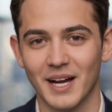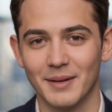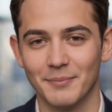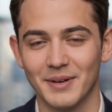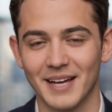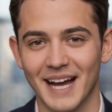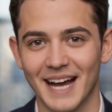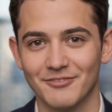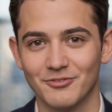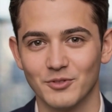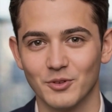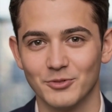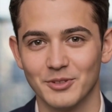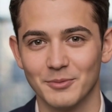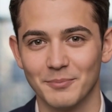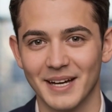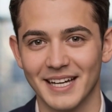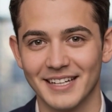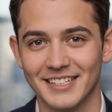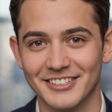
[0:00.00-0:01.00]
platform
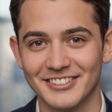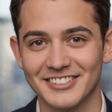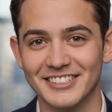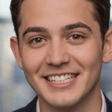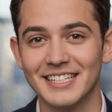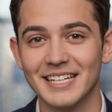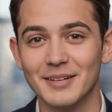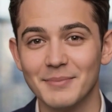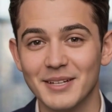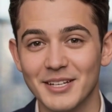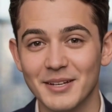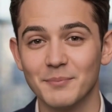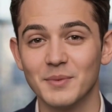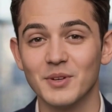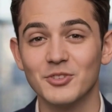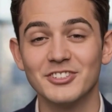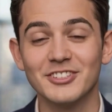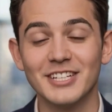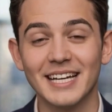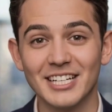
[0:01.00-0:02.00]
dependency can be the
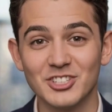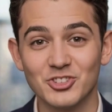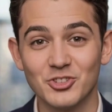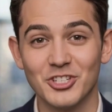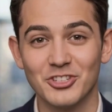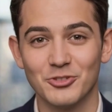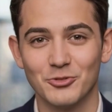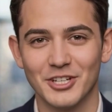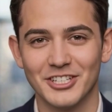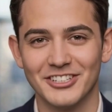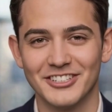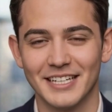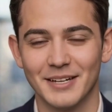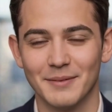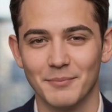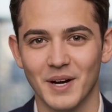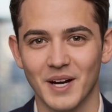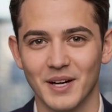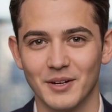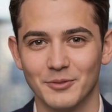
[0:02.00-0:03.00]
most dangerous risk in
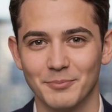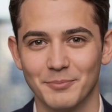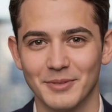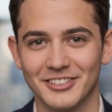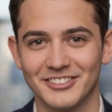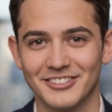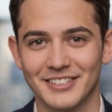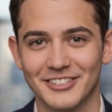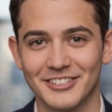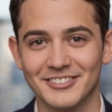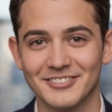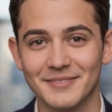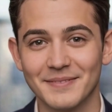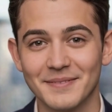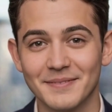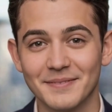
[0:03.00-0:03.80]
modern business,